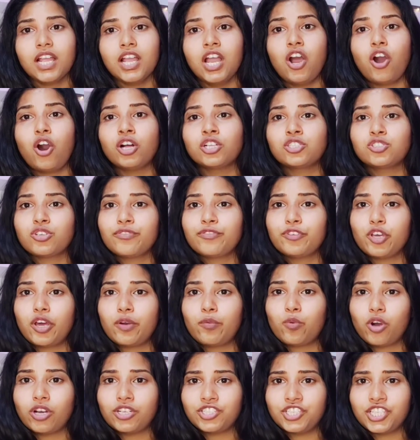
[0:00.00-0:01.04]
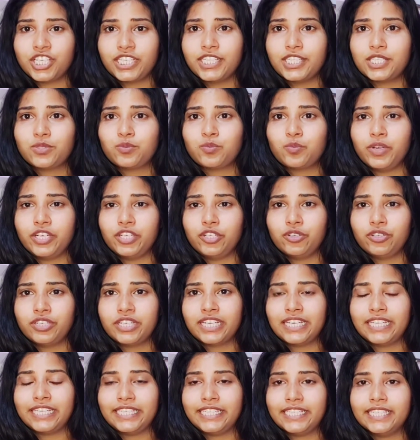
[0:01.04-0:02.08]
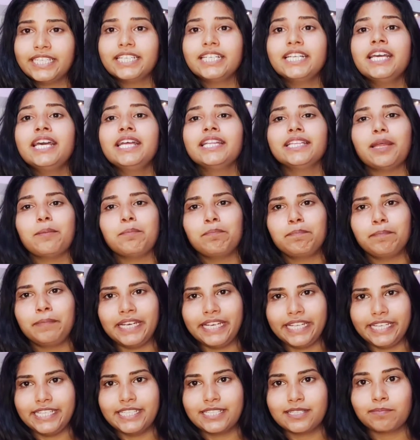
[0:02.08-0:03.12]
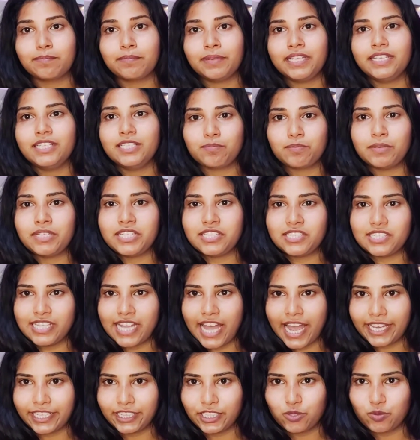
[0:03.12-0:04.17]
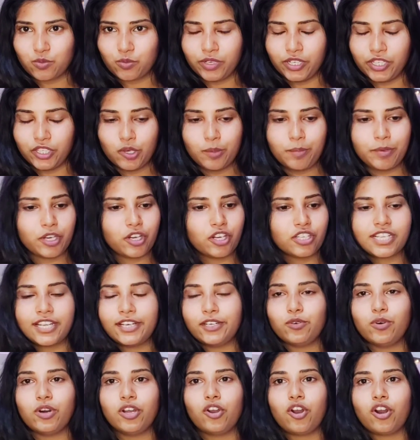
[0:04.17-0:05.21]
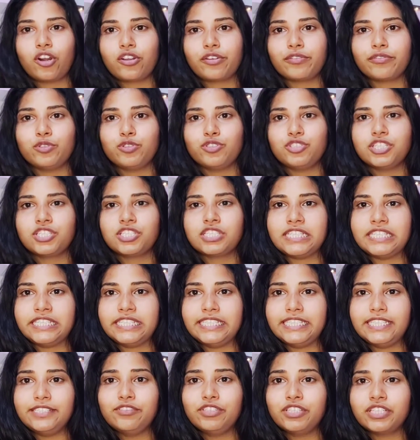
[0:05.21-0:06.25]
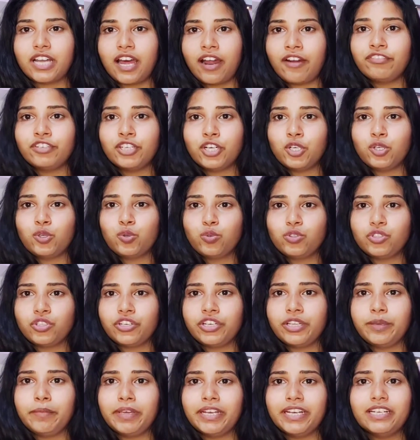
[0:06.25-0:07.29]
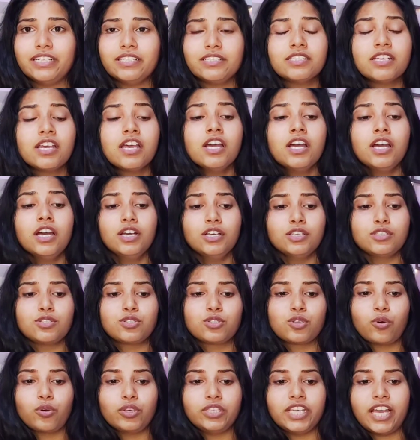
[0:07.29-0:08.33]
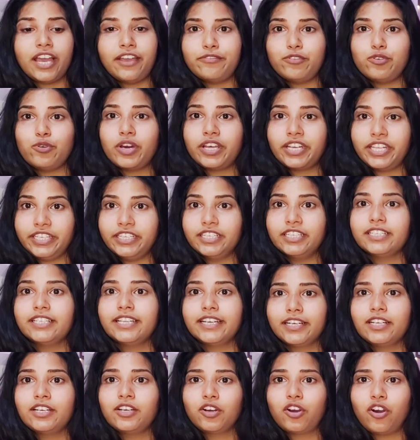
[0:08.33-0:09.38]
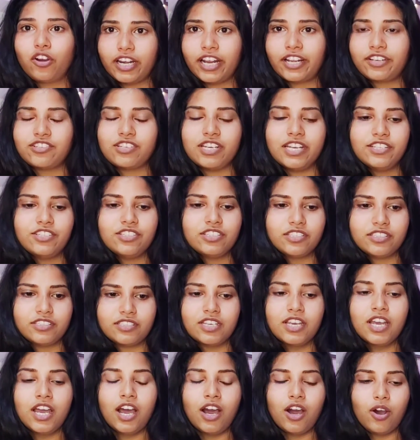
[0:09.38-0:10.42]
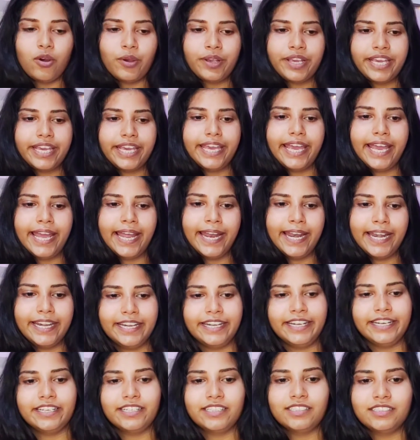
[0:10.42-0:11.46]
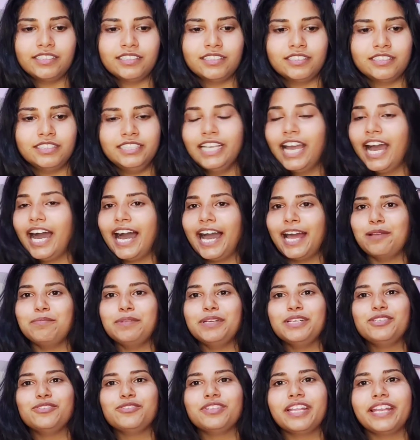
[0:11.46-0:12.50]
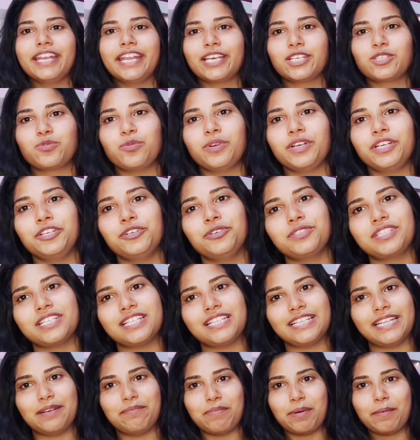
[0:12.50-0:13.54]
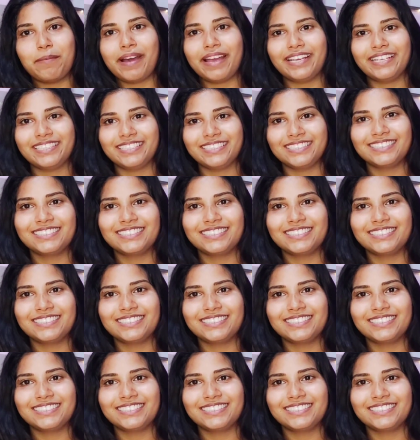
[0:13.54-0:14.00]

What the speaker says: Also, if you are watching this video till here, then please like this video, because I know a lot of you just leave it after 2-3 minutes. So yeah, if you are here, then congratulations. Okay, and yeah, I'll meet you in the next video. Till then, bye bye.